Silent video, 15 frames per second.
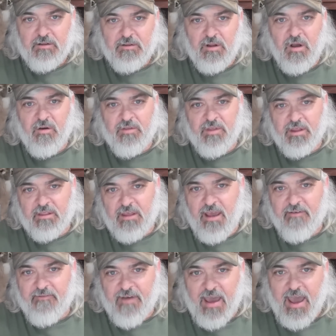No, that they
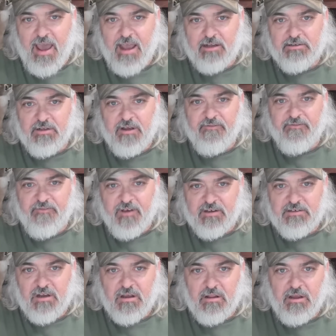have actually
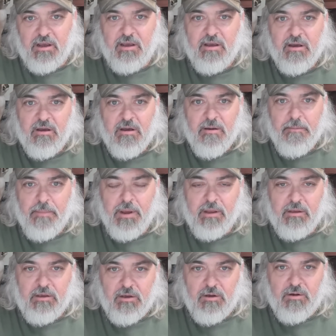physically
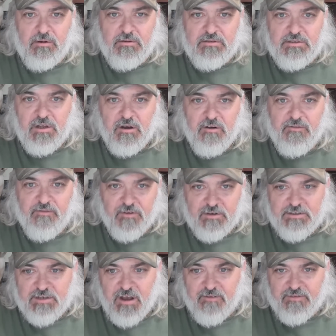been used for
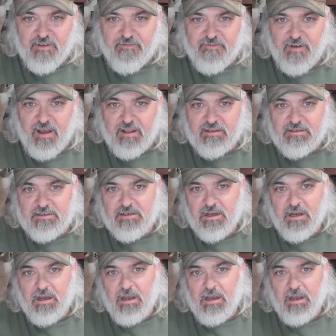self defense,